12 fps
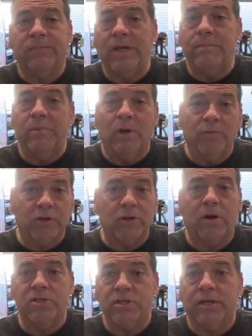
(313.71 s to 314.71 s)
they built the
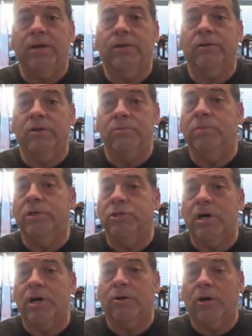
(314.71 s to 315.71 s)
cars together, but
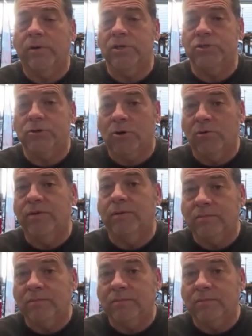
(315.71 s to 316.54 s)
John always drove them.